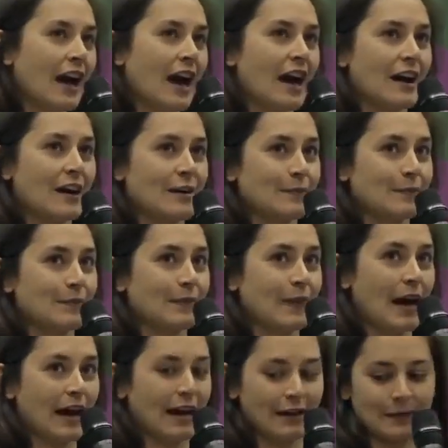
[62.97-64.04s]
I'm
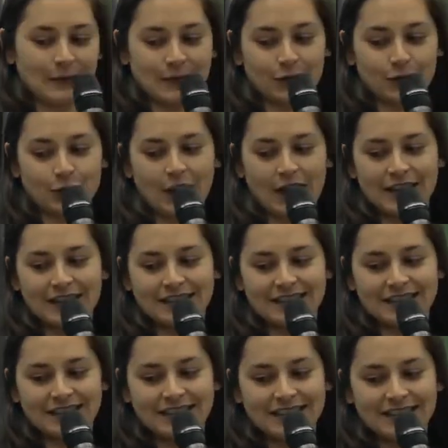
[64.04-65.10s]
going to try
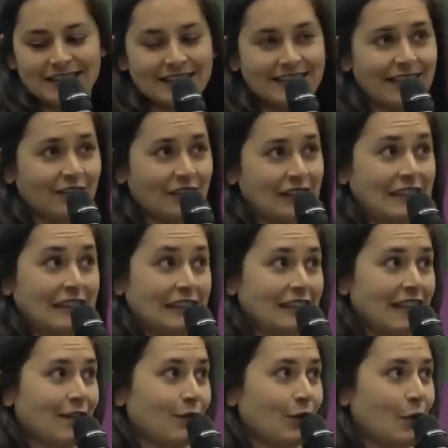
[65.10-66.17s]
and save a little
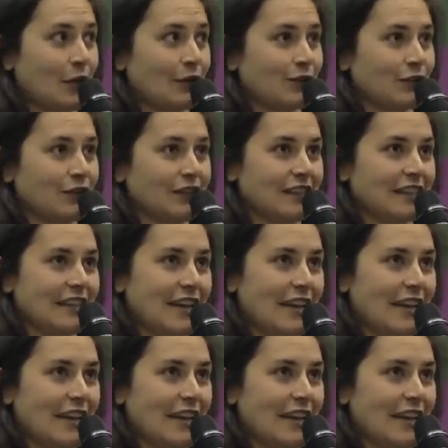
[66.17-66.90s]
time for questions at the